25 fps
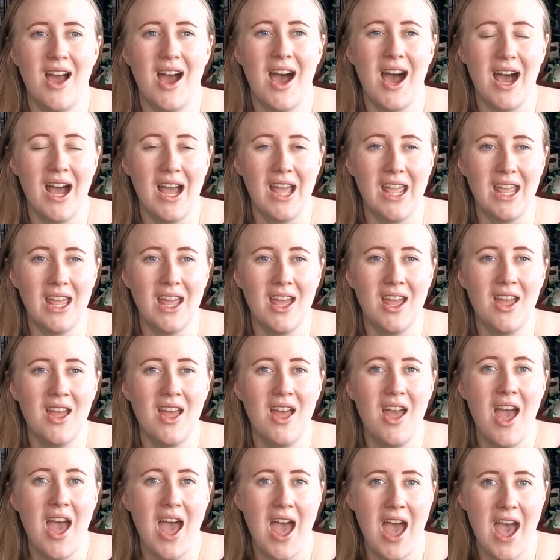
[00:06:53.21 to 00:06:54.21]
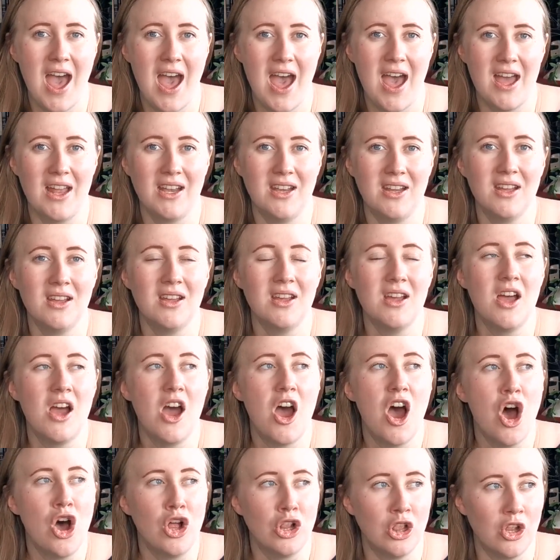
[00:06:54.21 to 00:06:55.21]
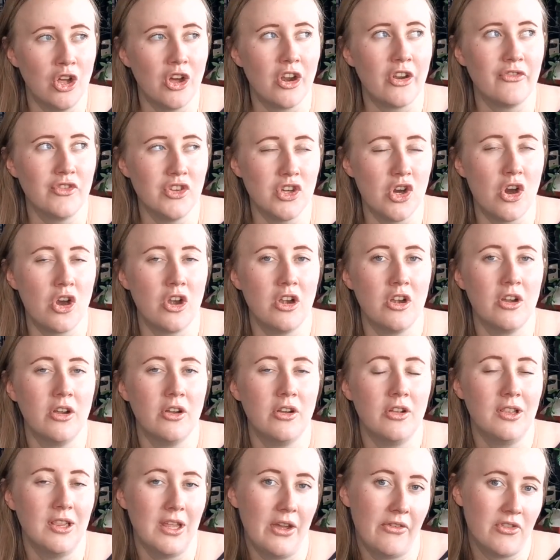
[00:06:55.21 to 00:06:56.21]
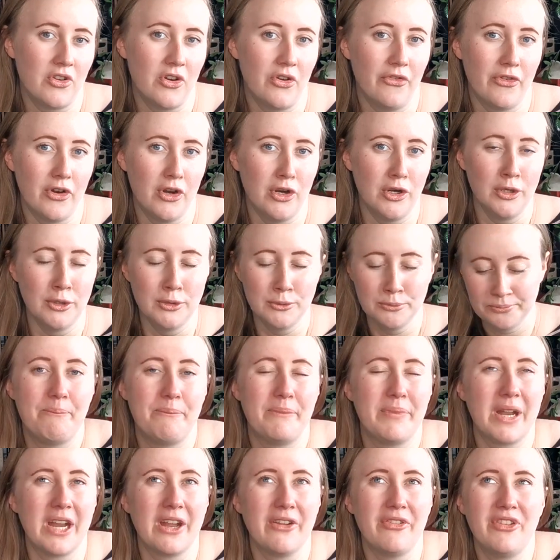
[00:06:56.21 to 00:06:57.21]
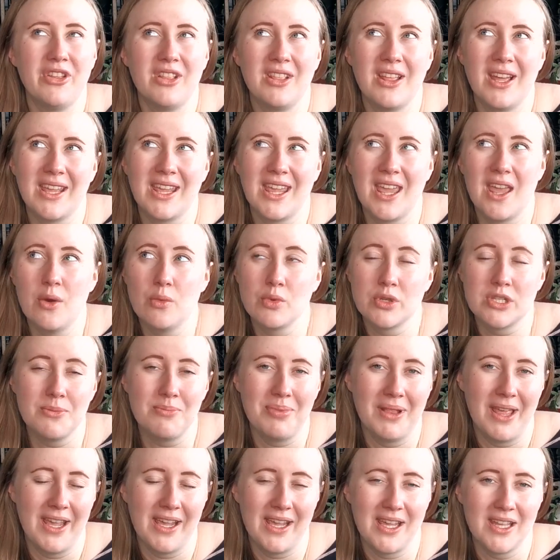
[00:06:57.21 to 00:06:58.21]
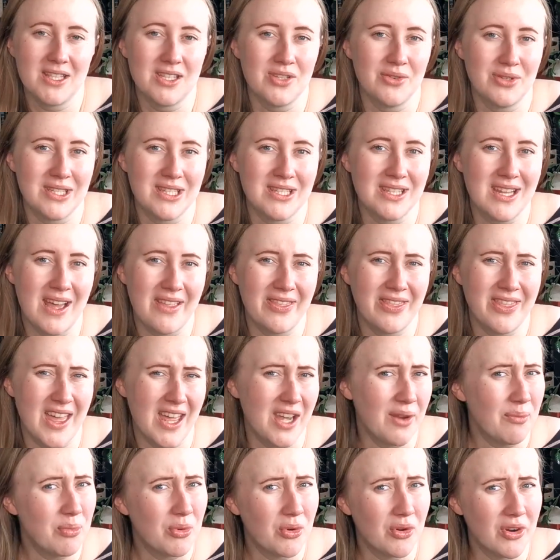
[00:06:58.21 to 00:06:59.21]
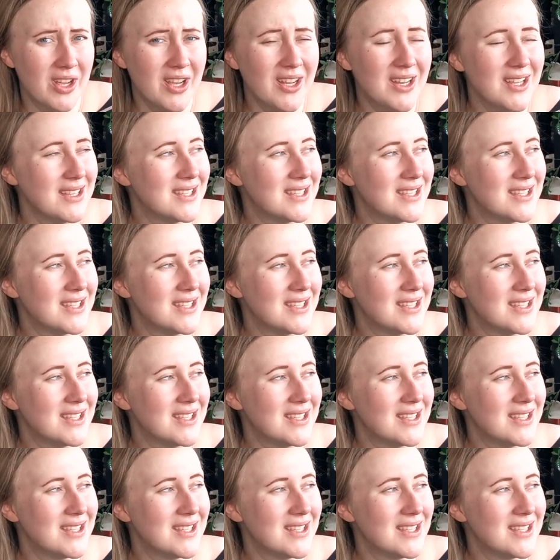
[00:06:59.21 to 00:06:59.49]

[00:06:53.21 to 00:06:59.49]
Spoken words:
I had a lot of yarn left over. But I feel like it was a blanket, so it's not that important.